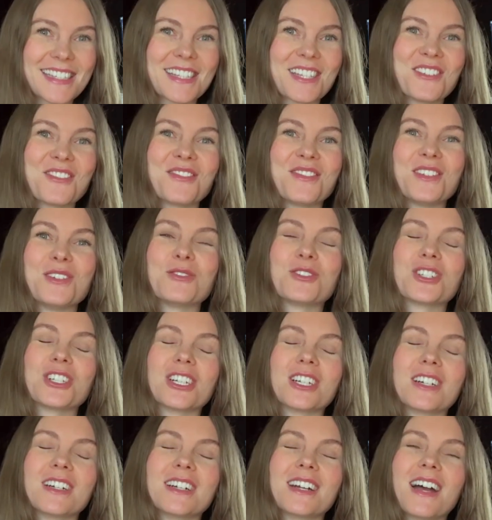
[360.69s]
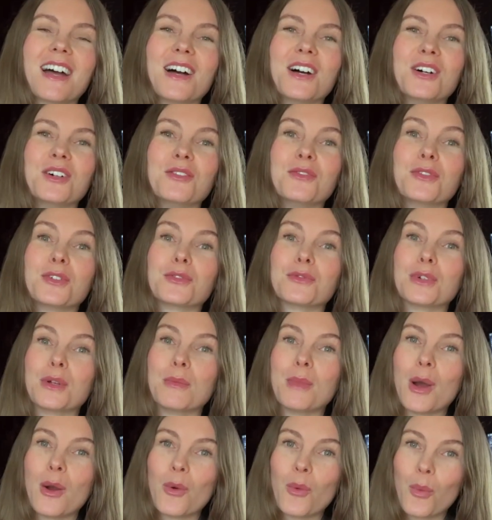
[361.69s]
the future of
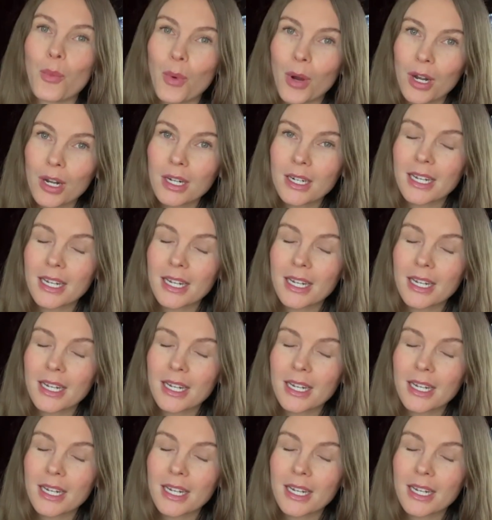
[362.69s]
remote work